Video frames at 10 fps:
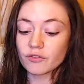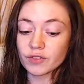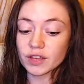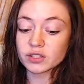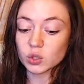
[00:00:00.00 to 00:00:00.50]

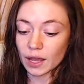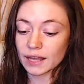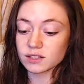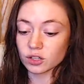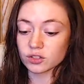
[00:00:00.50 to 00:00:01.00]
V2
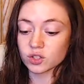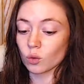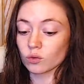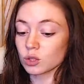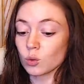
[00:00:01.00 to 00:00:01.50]
hates her,
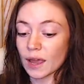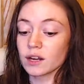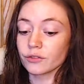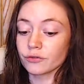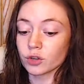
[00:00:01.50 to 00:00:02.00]
so you hate
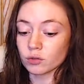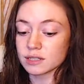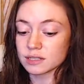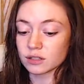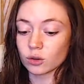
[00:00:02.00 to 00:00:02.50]
her for a
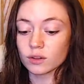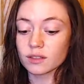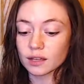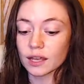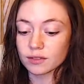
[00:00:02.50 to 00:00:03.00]
reason. The only
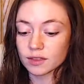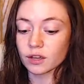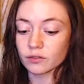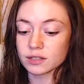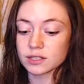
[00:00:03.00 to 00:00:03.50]
thing I could think
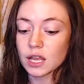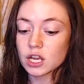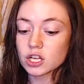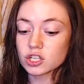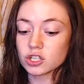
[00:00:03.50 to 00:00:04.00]
of is
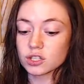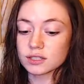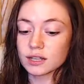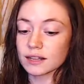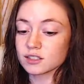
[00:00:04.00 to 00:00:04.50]
she's
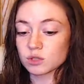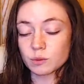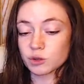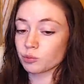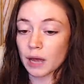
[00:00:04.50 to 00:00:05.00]
got some
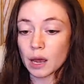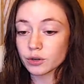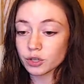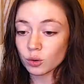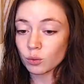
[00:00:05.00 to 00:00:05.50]
special power
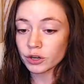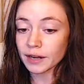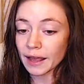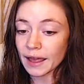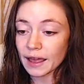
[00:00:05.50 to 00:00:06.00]
you don't want her
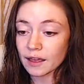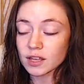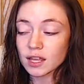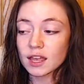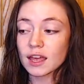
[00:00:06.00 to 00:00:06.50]
to have.
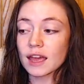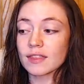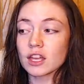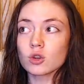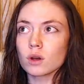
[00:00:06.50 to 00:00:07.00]
And
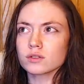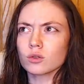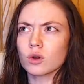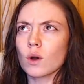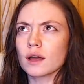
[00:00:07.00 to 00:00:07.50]
then you also
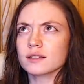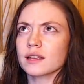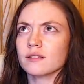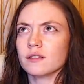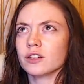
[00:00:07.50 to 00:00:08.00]
go on to
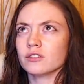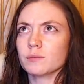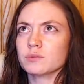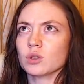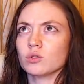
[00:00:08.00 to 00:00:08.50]
say later in the
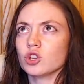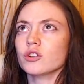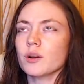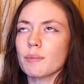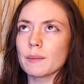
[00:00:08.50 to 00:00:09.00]
episode, you're
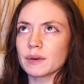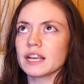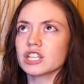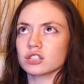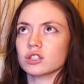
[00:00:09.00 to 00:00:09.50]
an
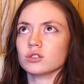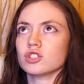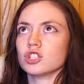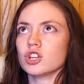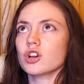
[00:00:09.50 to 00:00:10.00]
abomination,
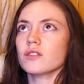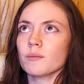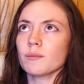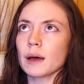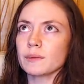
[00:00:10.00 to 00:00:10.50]
Lelouch. You're the
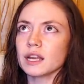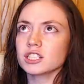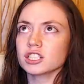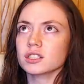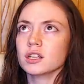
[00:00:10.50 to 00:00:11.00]

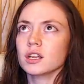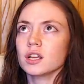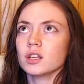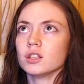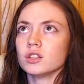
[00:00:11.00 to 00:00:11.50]
abomination.
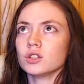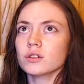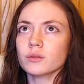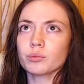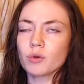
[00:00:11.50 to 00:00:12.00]
You're
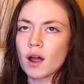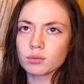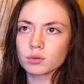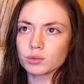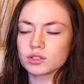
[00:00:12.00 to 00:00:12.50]
the
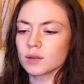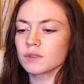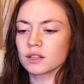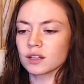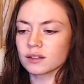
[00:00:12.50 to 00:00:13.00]
problem or
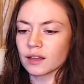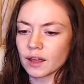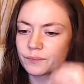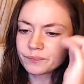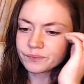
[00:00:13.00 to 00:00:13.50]
something like
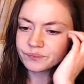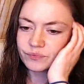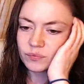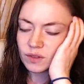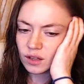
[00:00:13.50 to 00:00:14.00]
that.
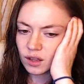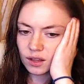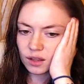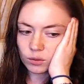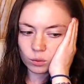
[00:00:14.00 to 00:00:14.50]

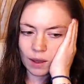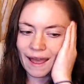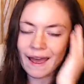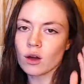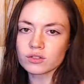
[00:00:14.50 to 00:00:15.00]

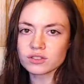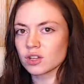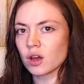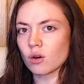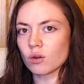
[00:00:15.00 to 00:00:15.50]
How
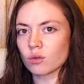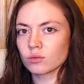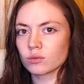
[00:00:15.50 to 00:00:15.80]
so?